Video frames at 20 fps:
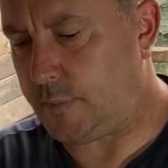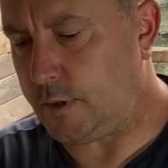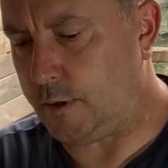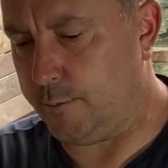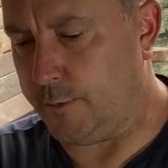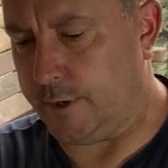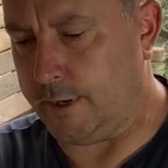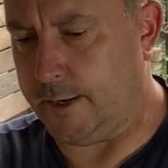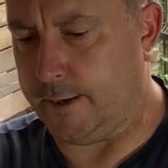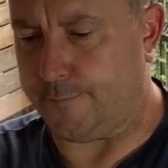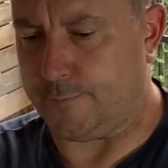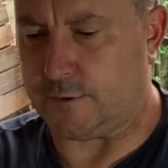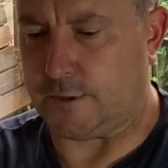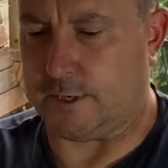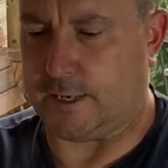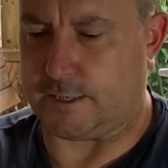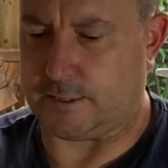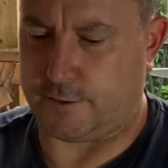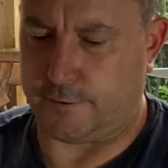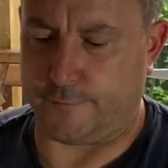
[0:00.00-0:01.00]
But yeah, so
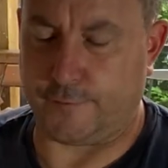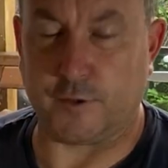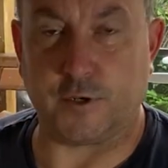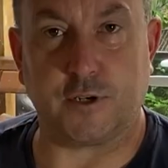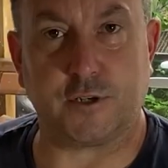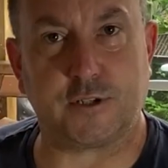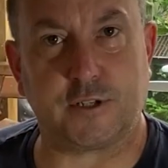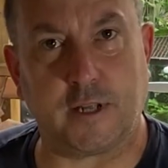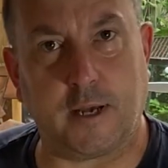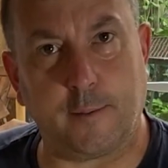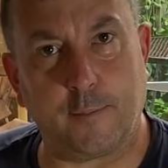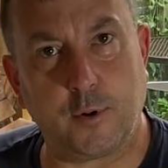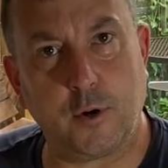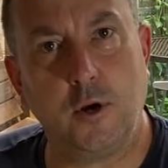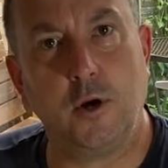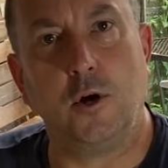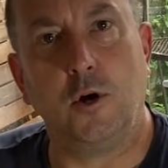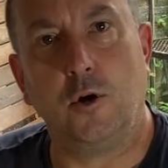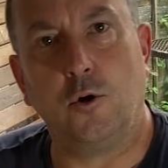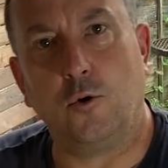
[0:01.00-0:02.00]
that's the first step
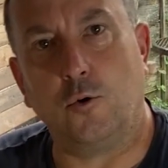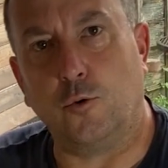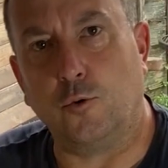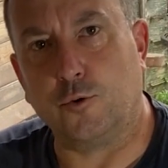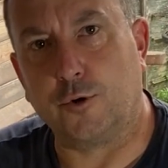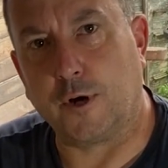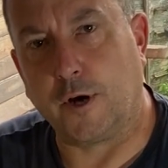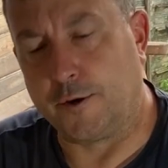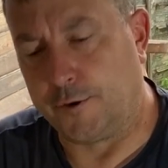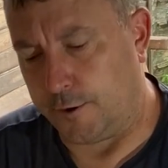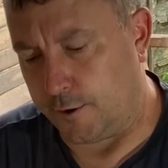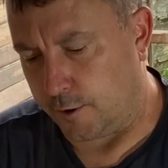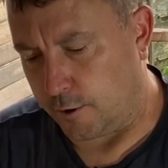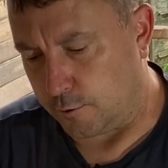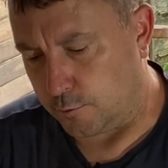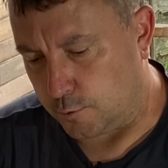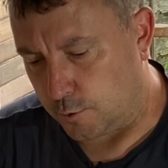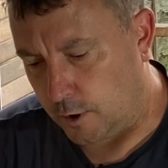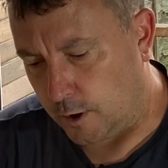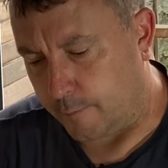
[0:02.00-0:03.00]
all done, and I
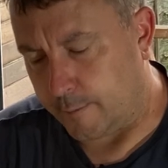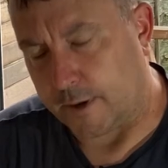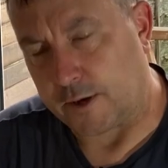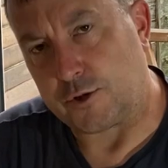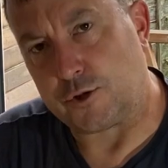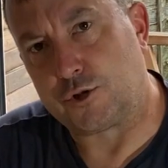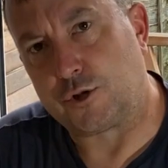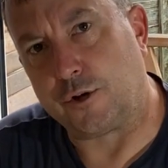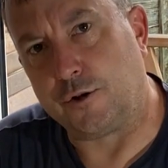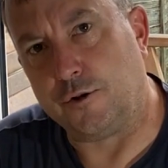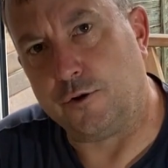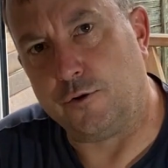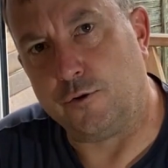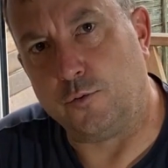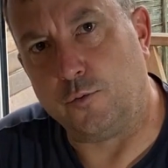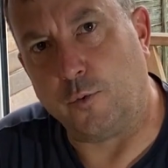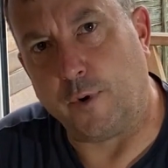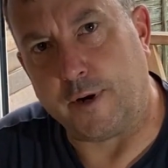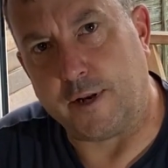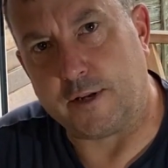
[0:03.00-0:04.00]
will come back and show you
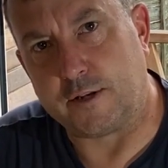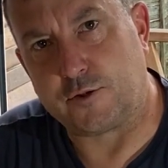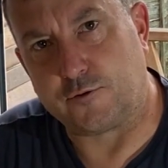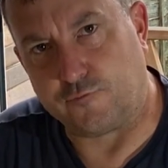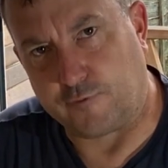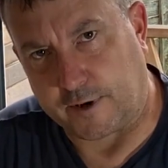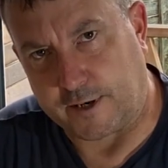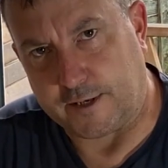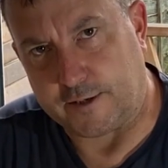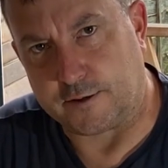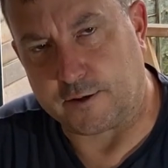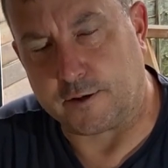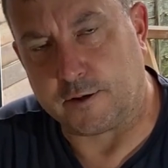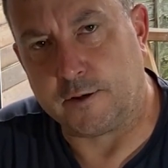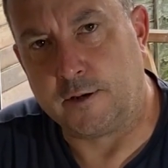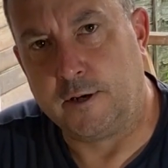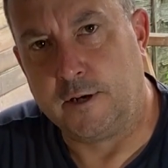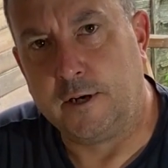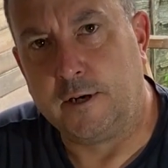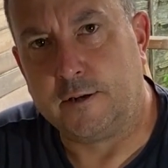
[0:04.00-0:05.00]
when it's ready to
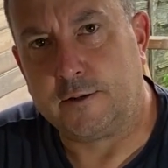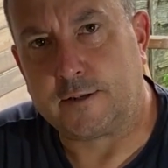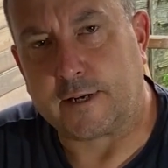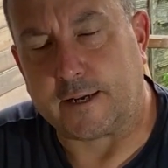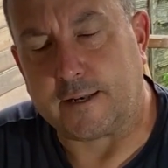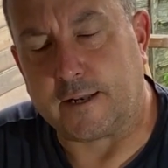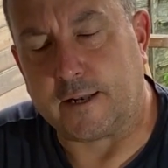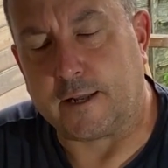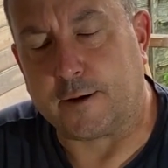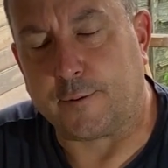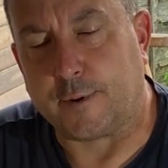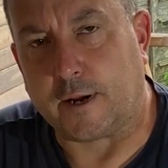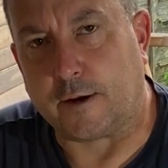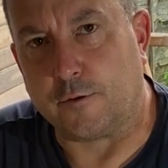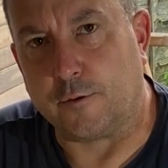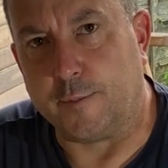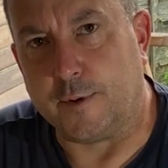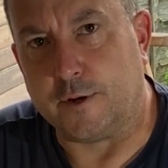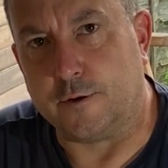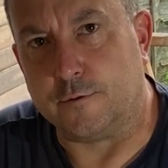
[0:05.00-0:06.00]
take the liquid out
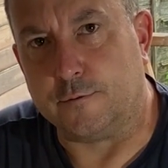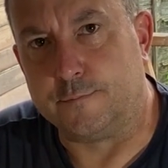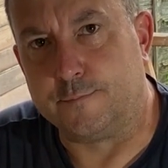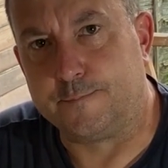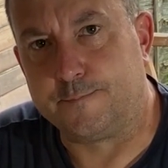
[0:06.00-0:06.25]
the middle.